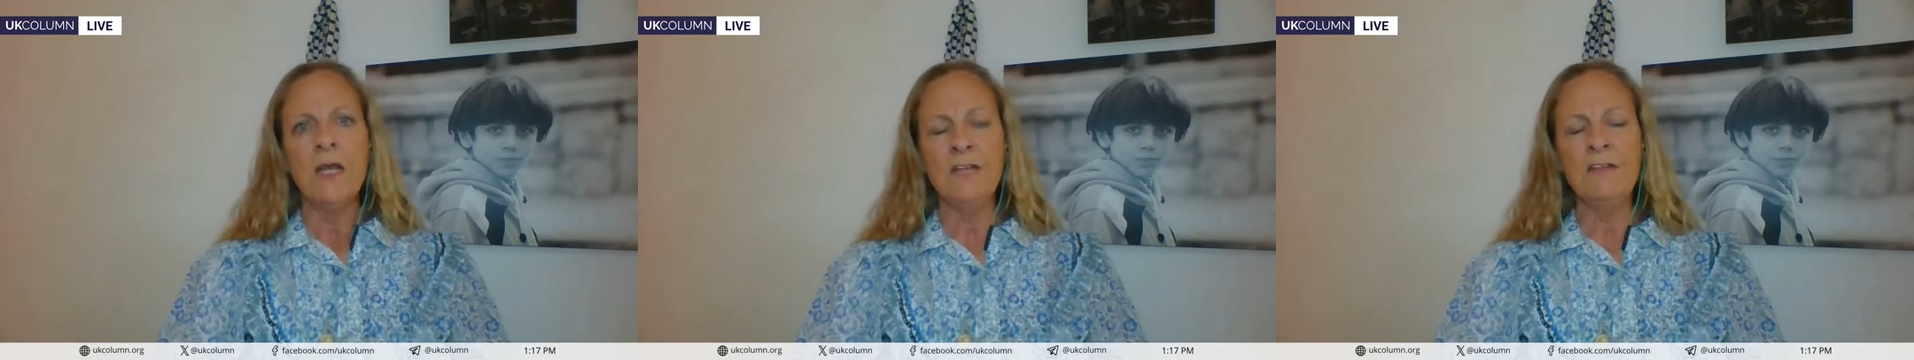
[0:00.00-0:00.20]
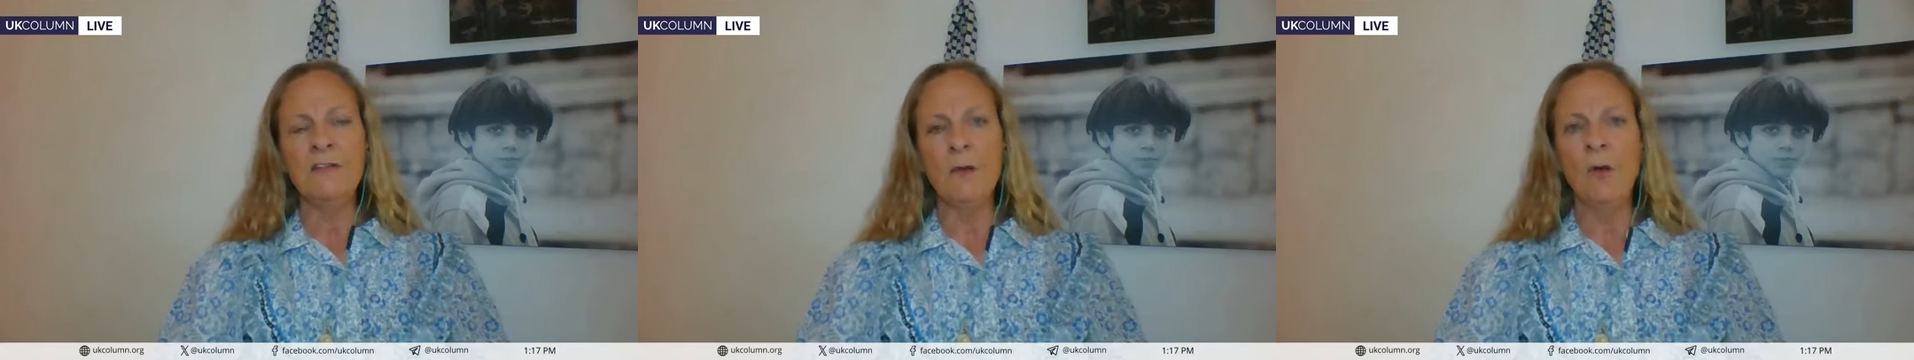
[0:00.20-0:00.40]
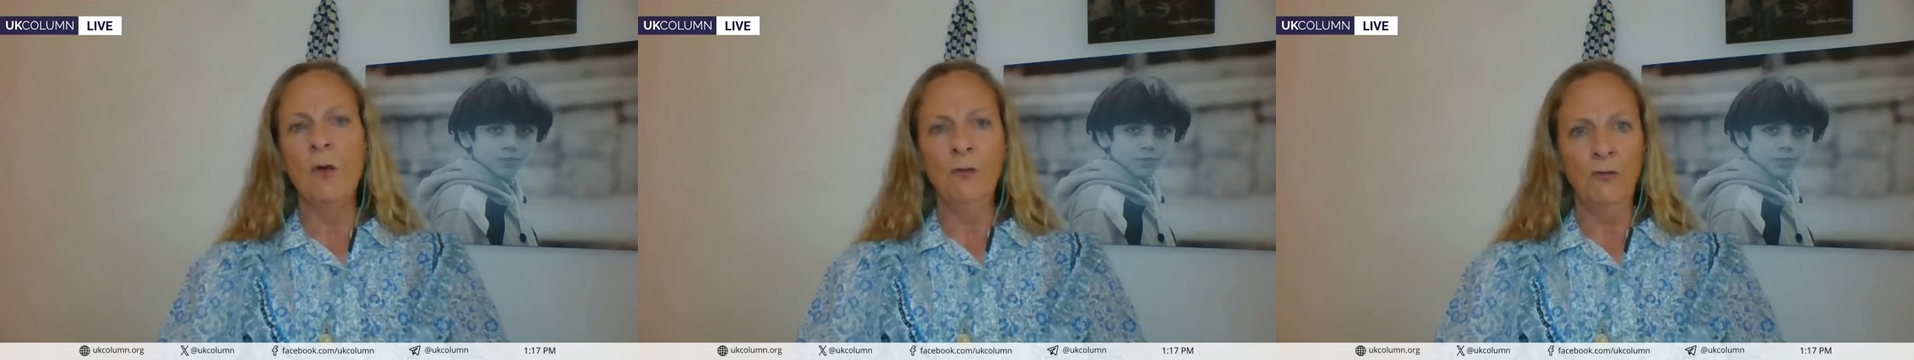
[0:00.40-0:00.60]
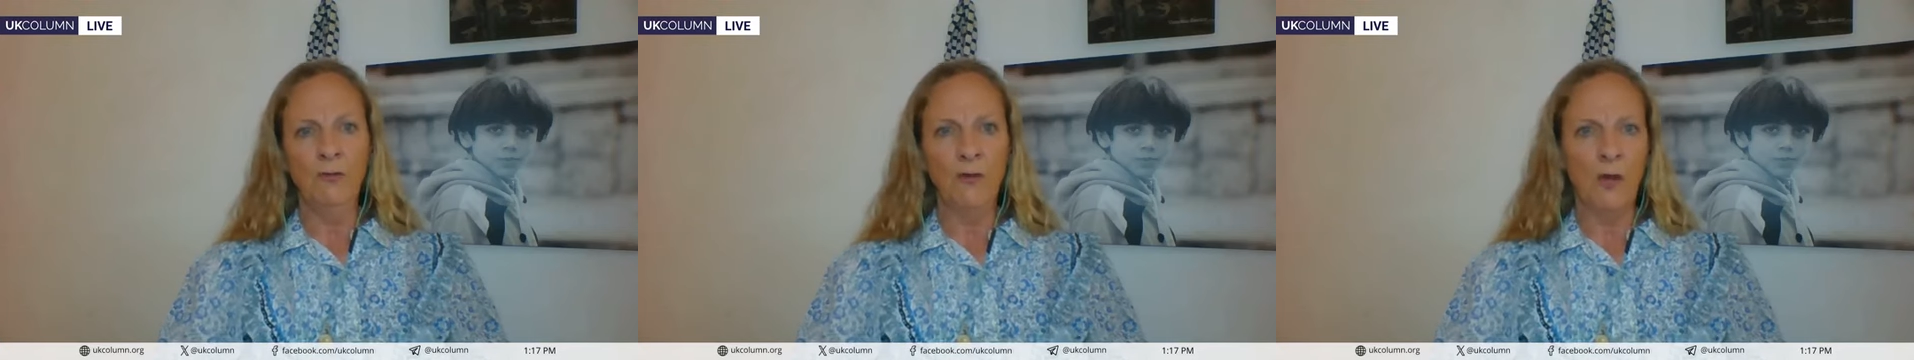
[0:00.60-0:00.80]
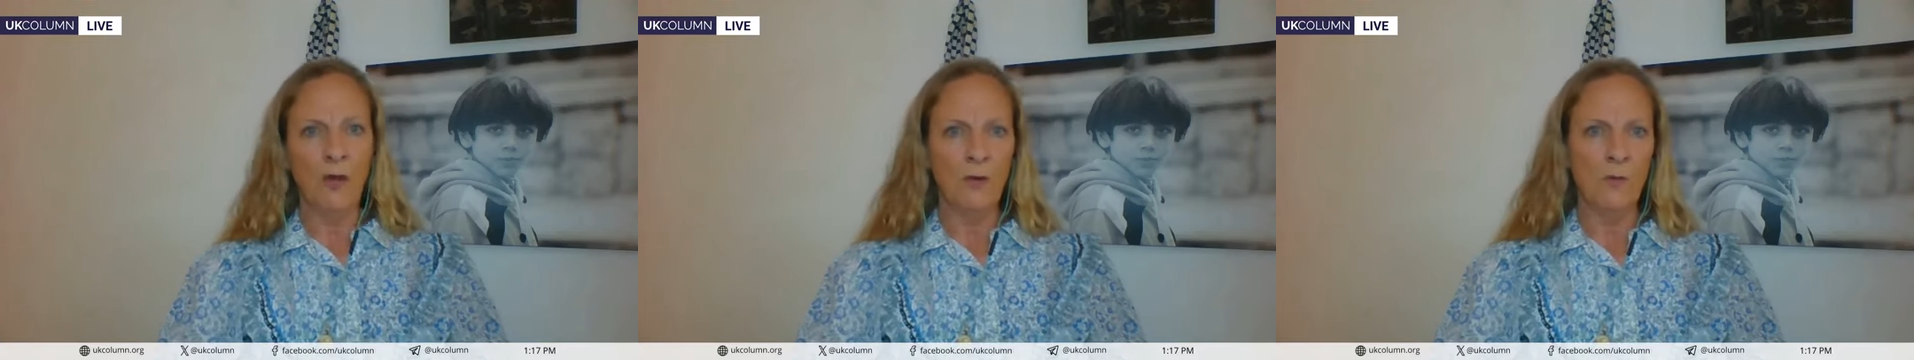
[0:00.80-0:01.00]
He's
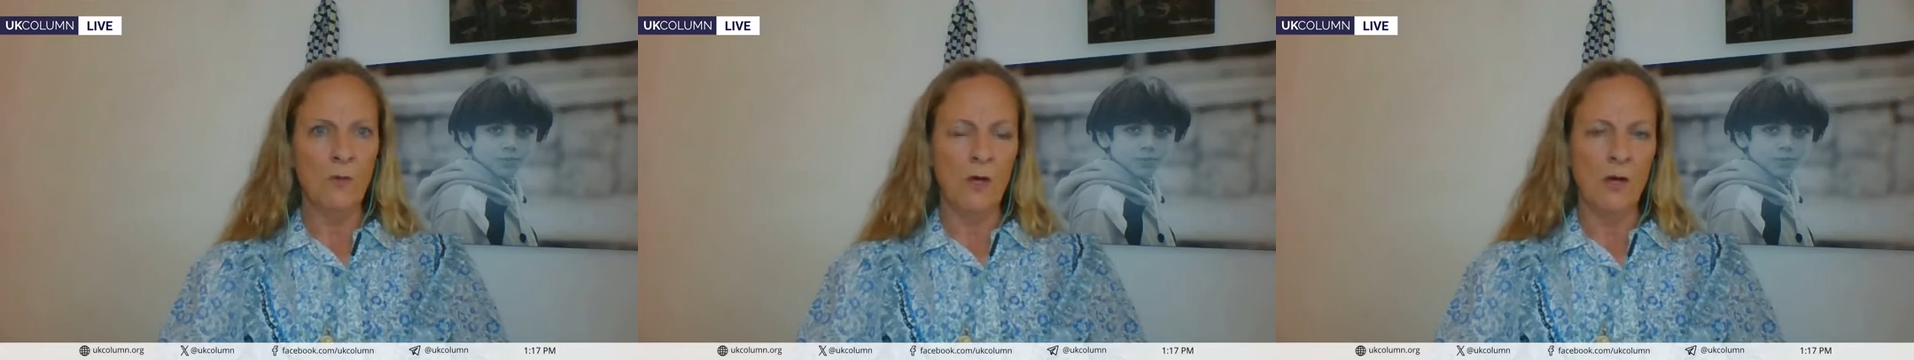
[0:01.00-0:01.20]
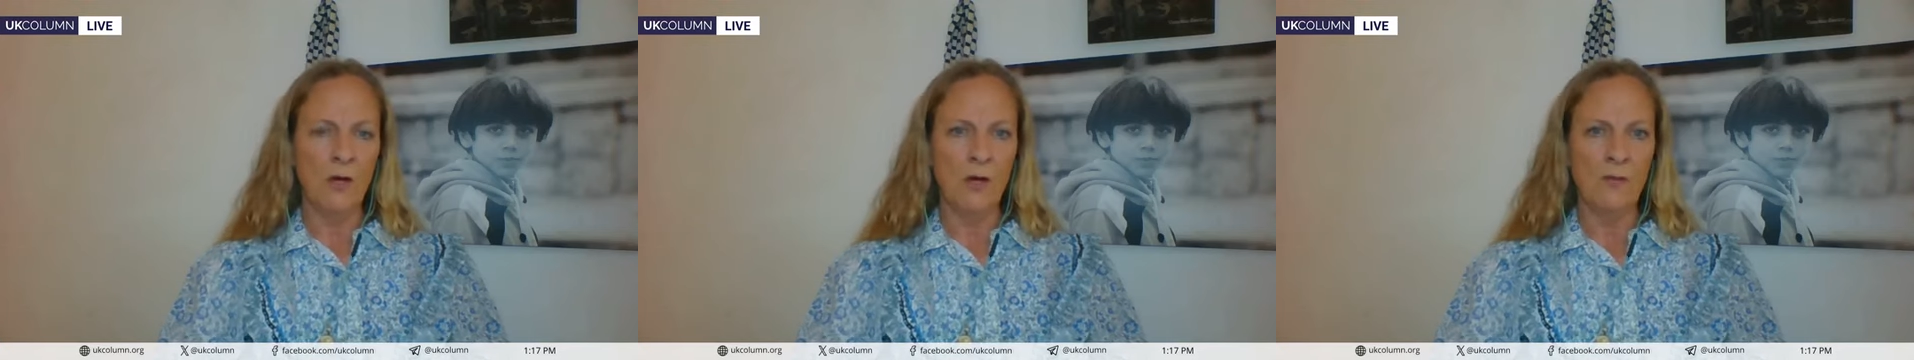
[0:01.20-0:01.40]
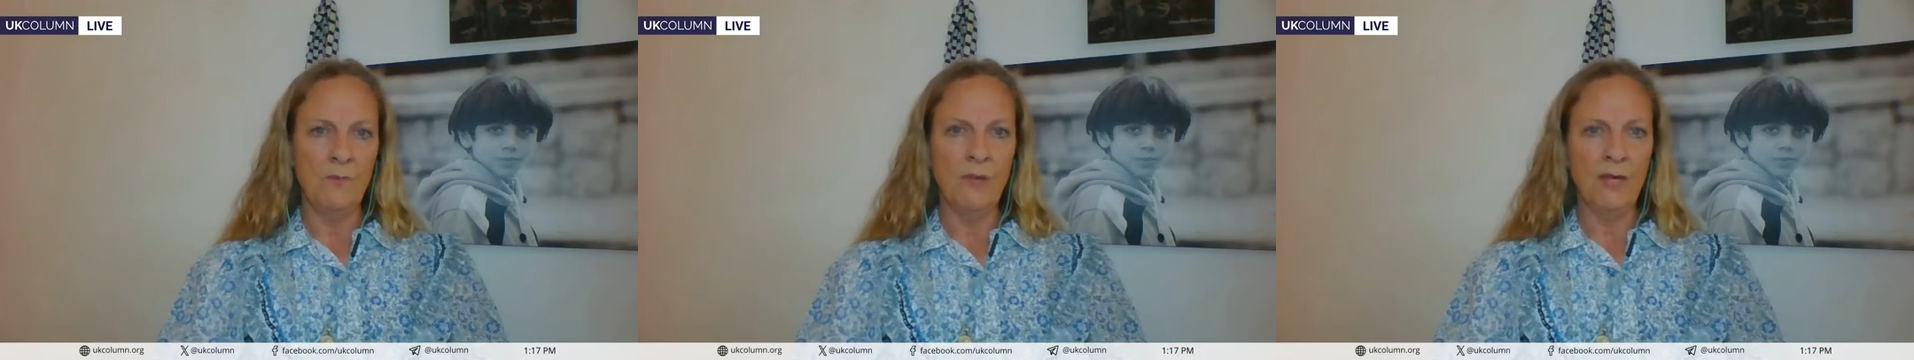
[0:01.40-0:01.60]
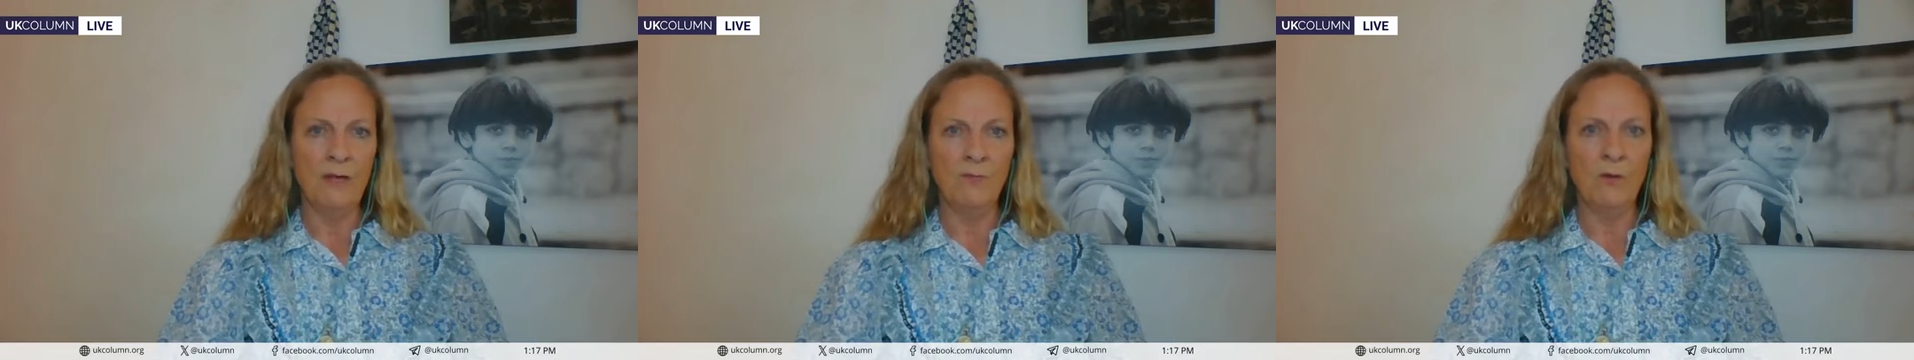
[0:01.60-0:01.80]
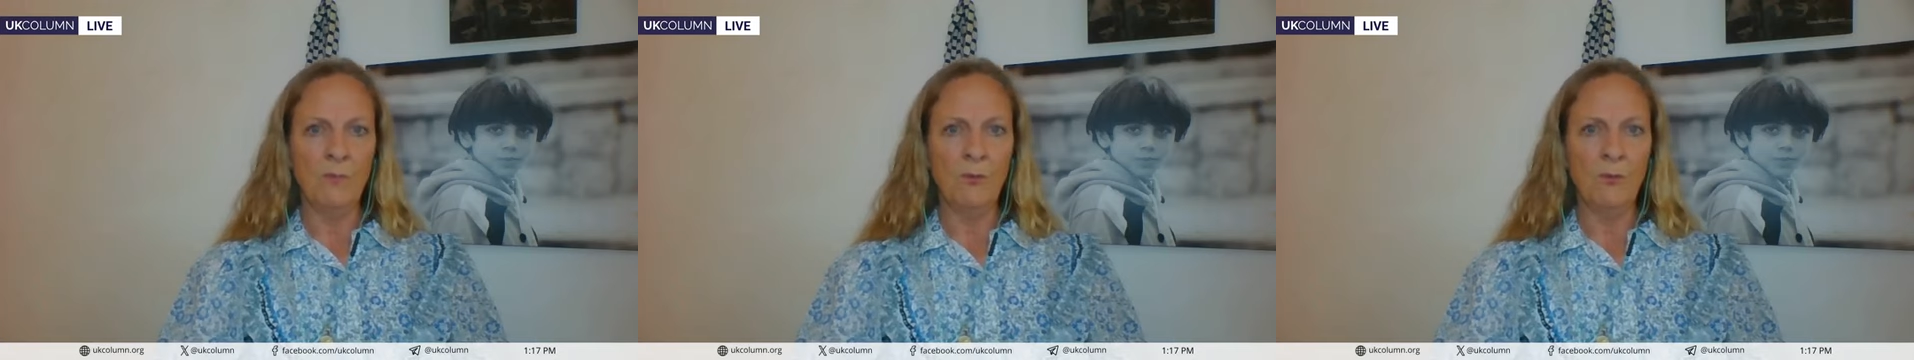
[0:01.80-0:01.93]
also been